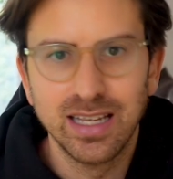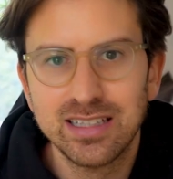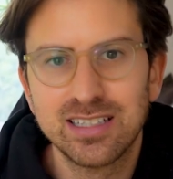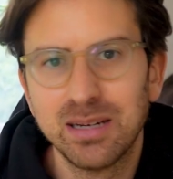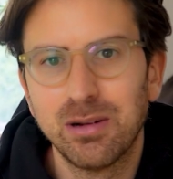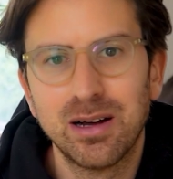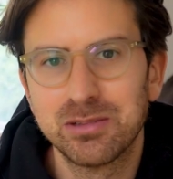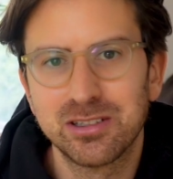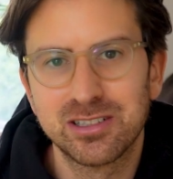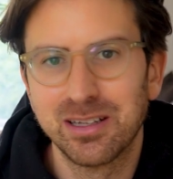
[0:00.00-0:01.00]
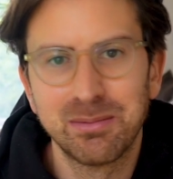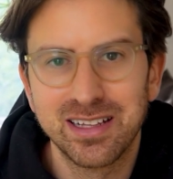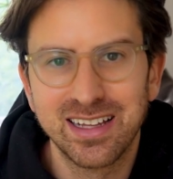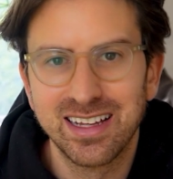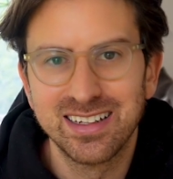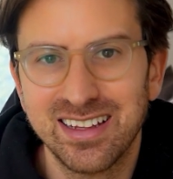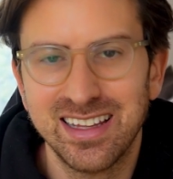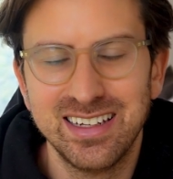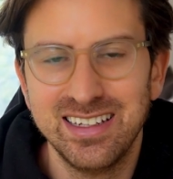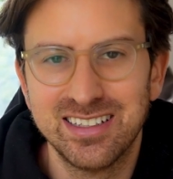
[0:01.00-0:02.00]
Insight bombs are something that
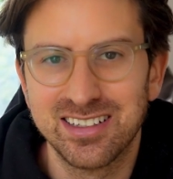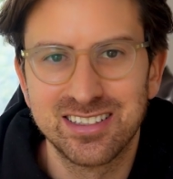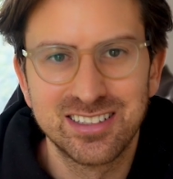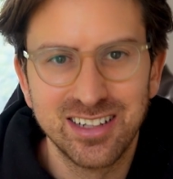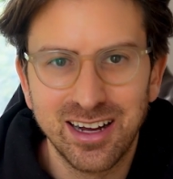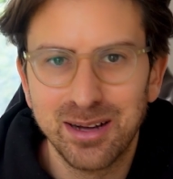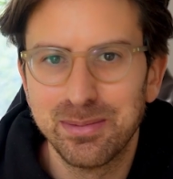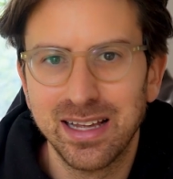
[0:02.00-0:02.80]
they need to stop